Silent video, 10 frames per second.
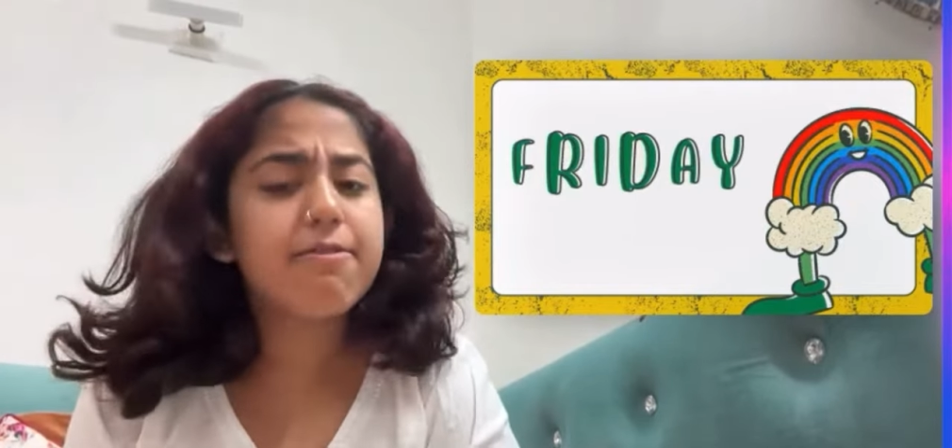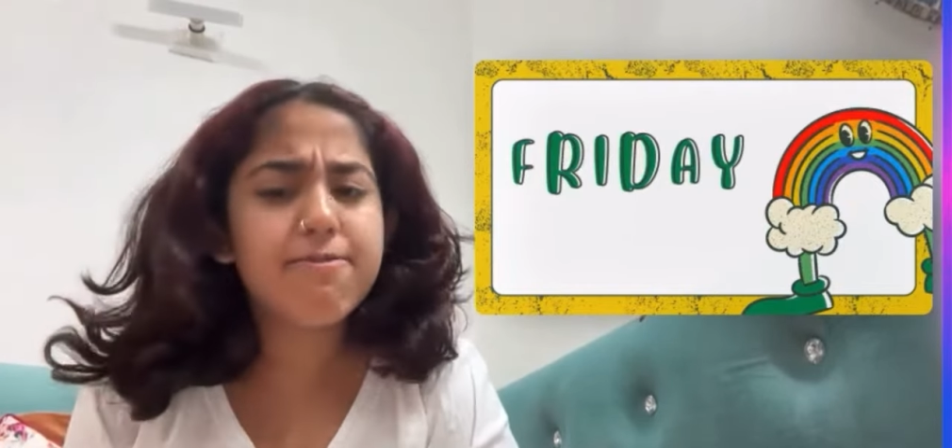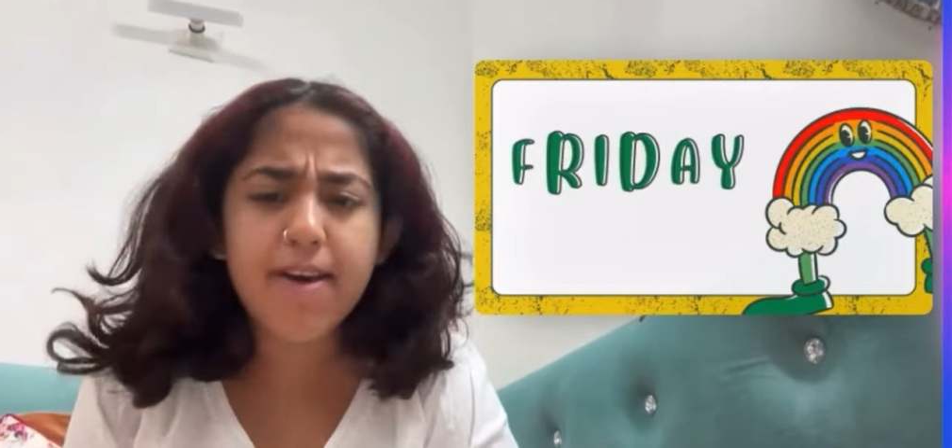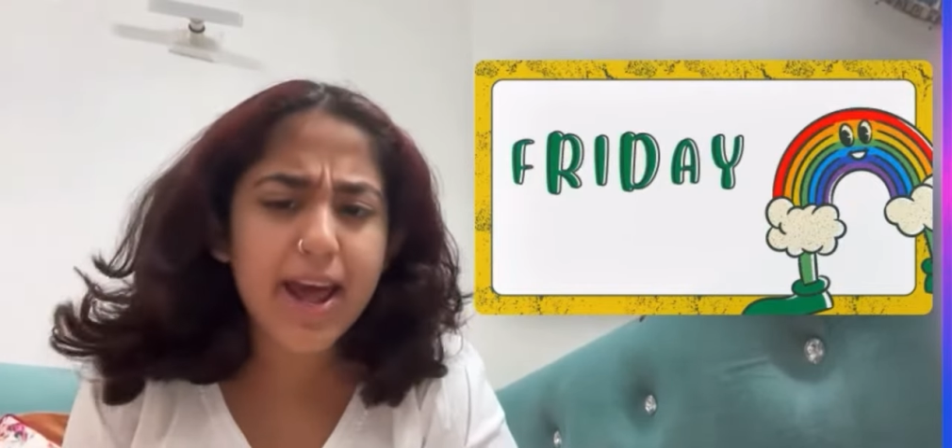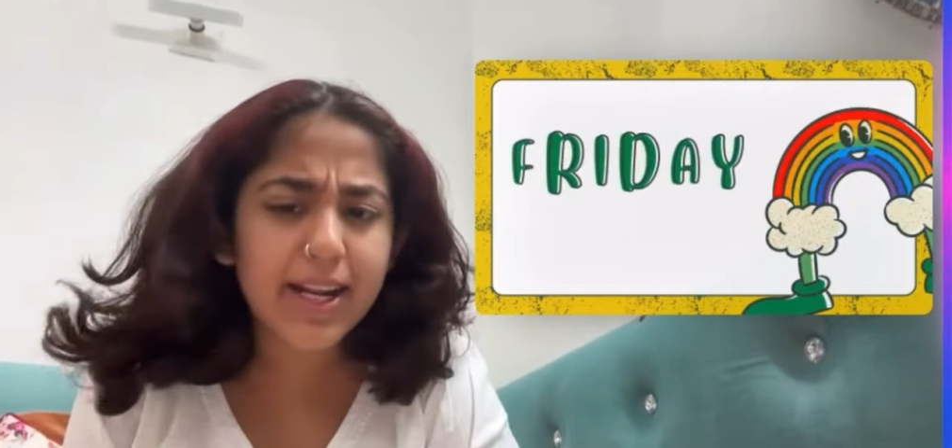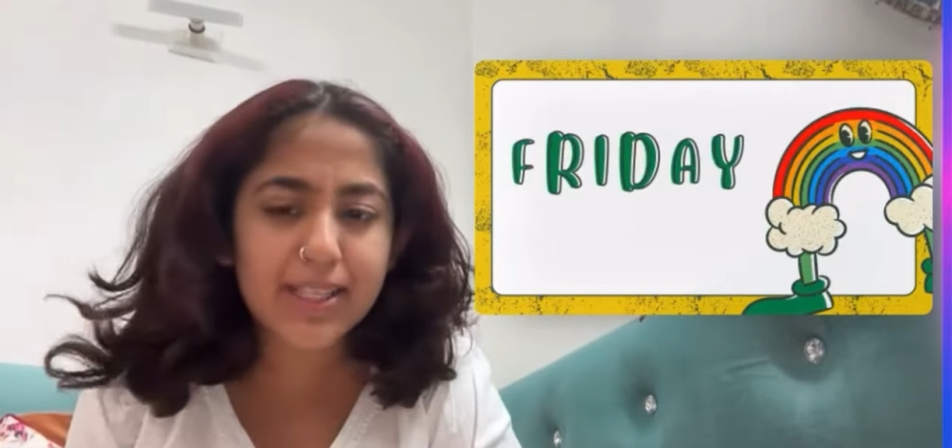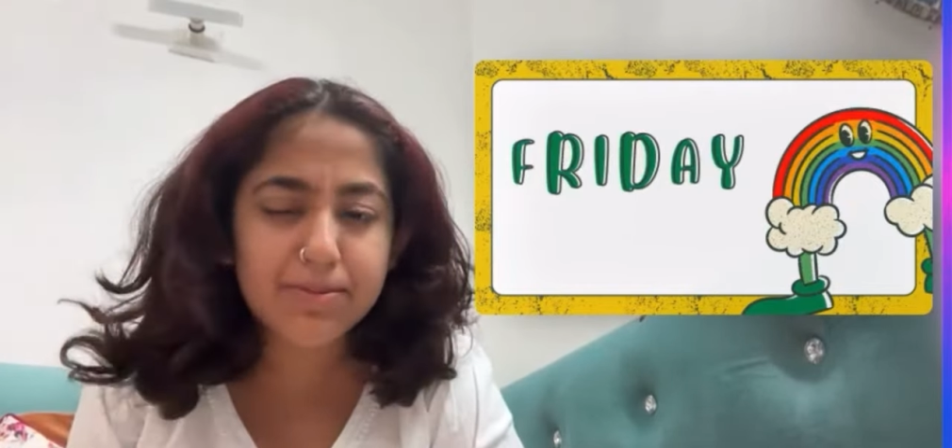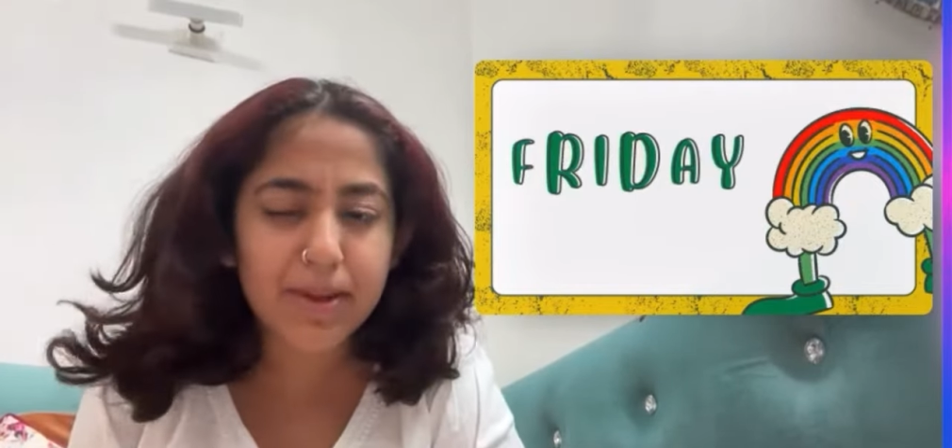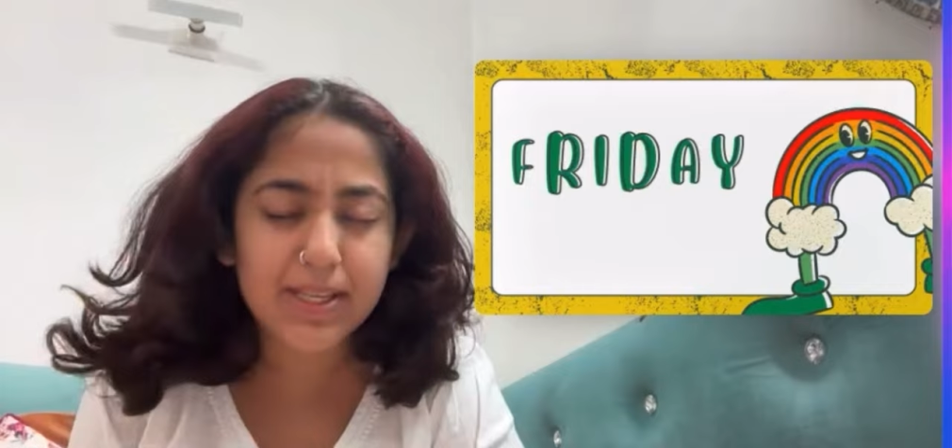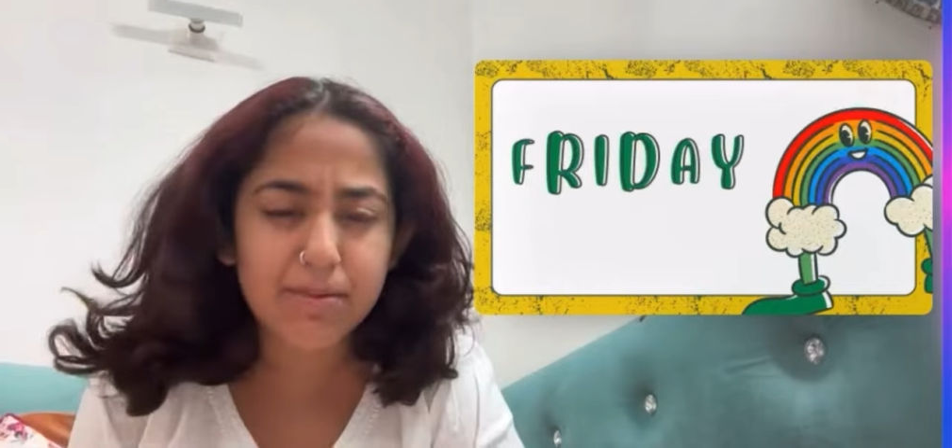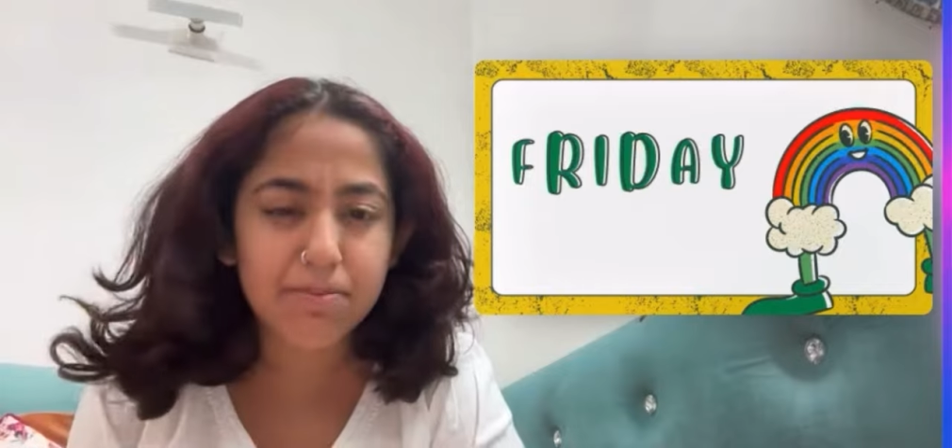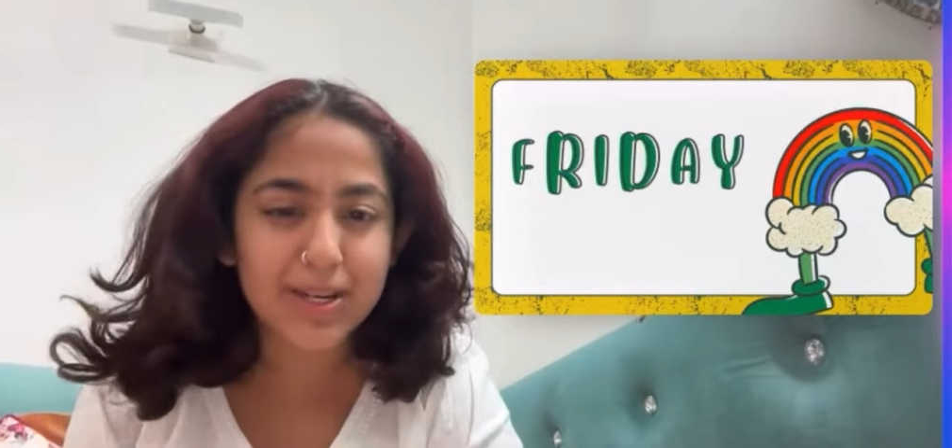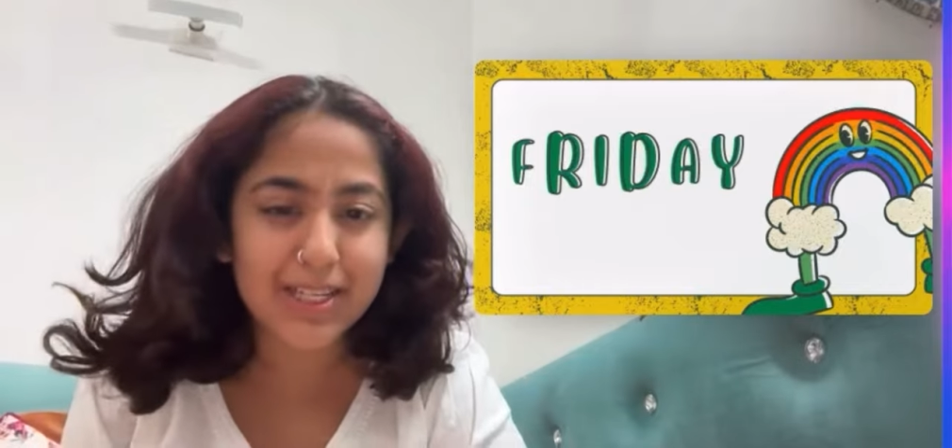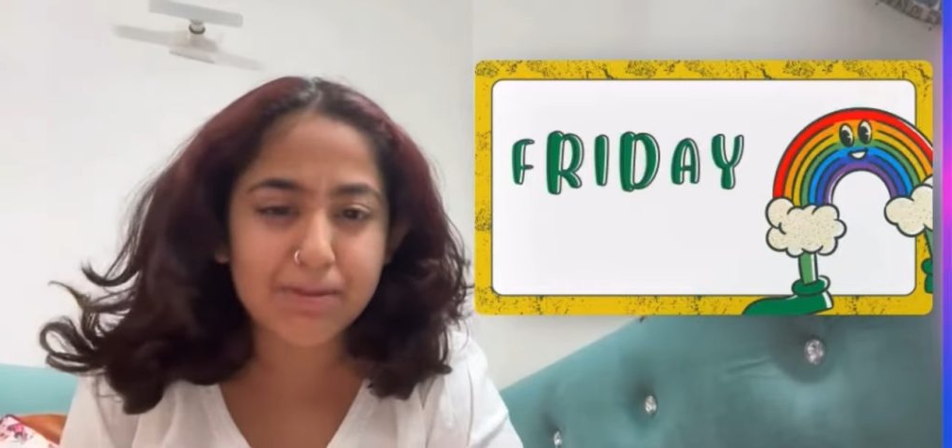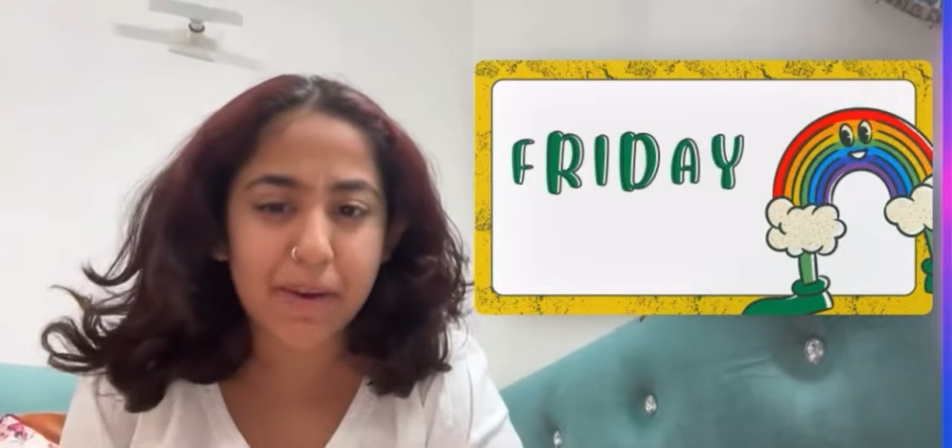very
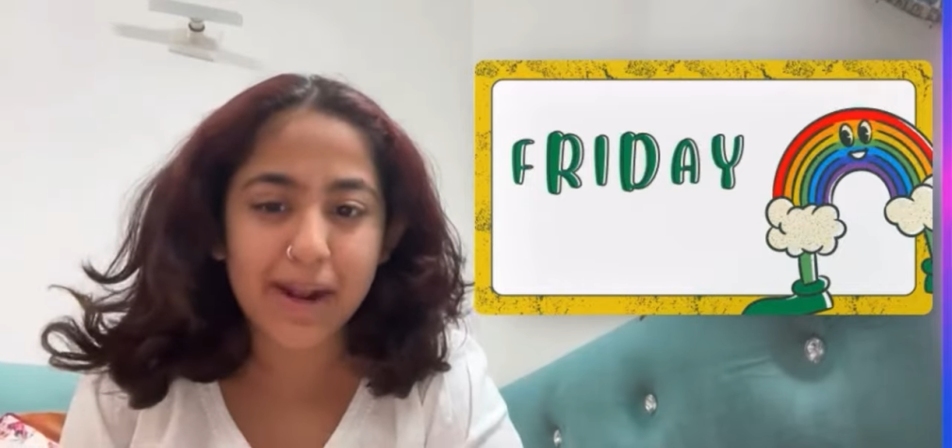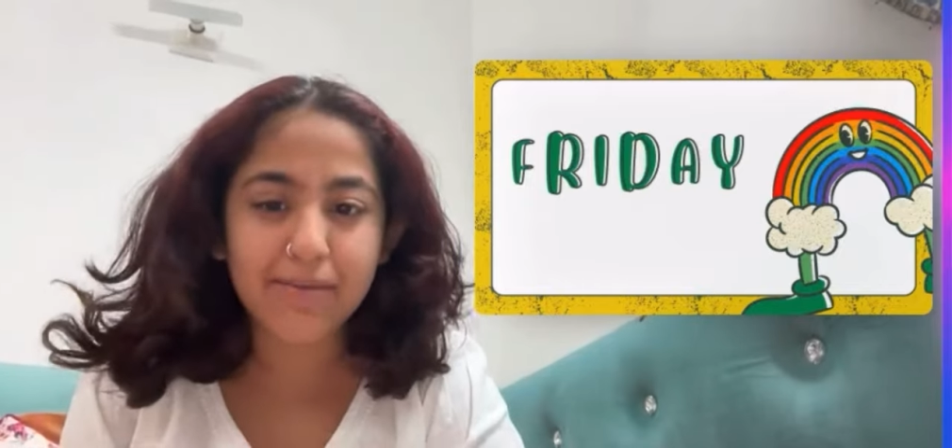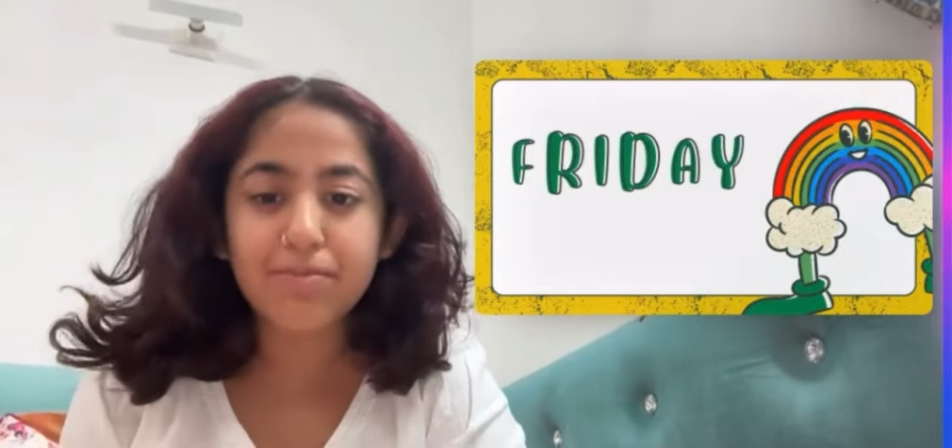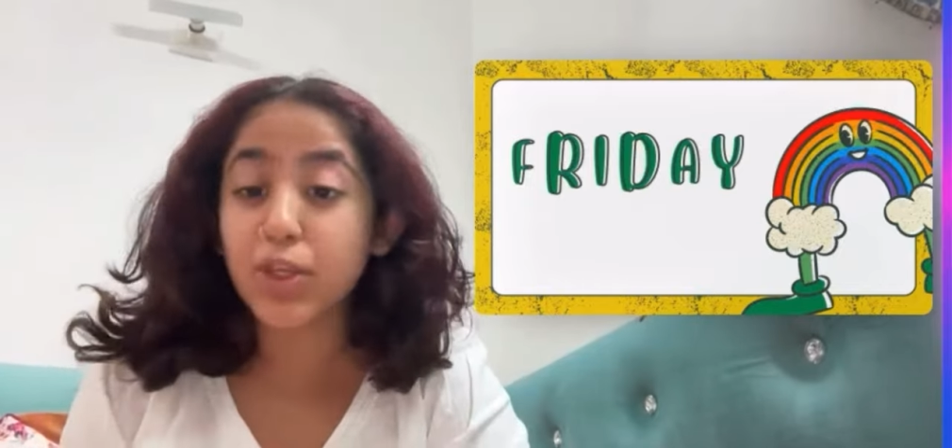simple to spell.